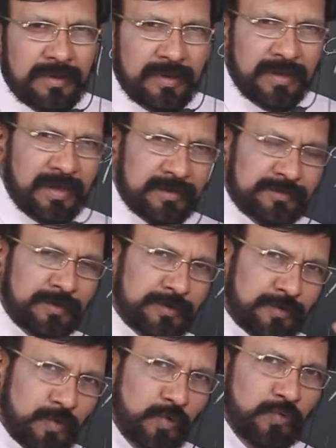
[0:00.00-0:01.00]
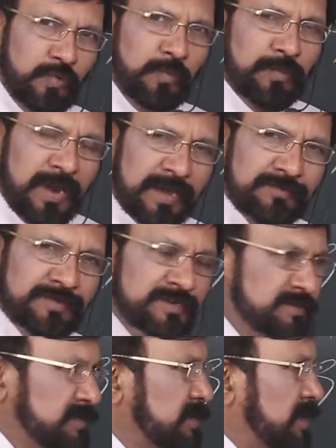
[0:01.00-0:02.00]
as a true OOP
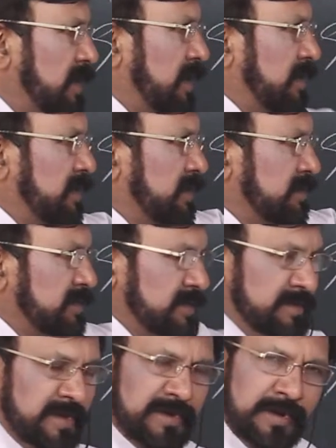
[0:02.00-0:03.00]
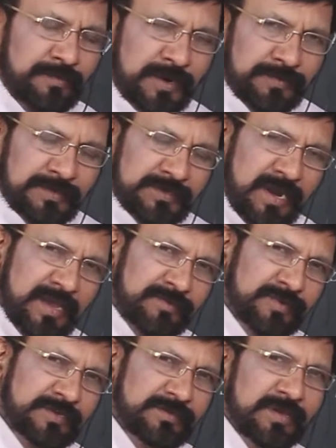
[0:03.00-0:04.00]
language, and it is a general purpose
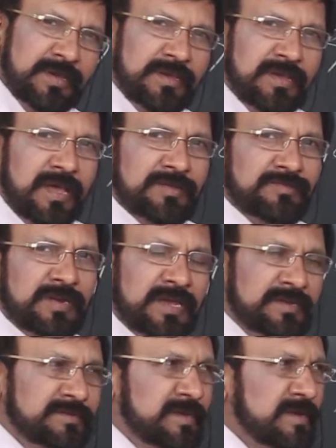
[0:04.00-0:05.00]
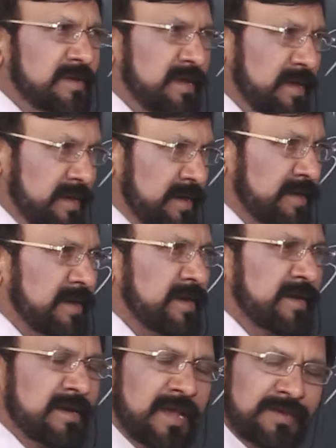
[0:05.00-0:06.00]
language as well as an
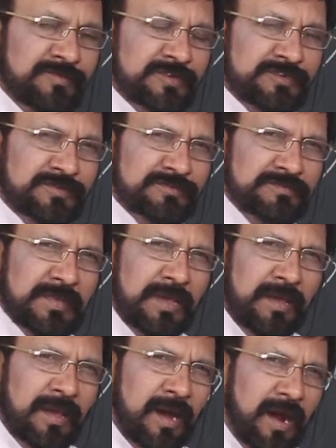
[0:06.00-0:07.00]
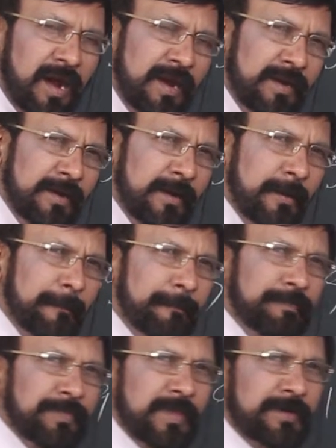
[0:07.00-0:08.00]
internet language, and
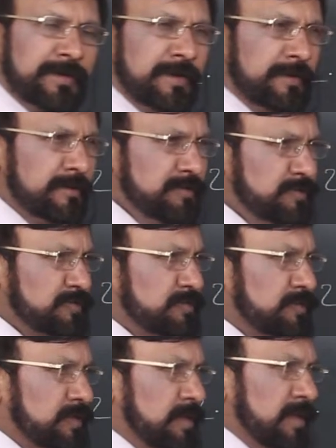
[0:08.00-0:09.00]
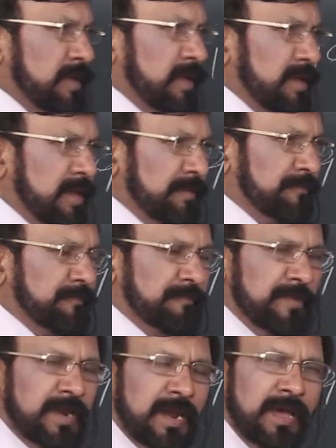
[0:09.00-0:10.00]
it introduced a
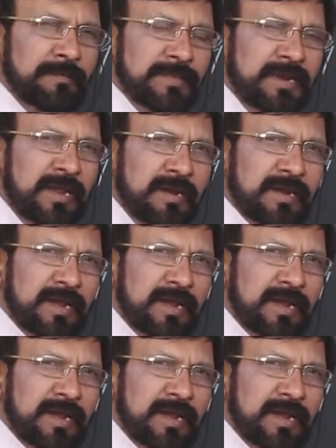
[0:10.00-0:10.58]
phenomenal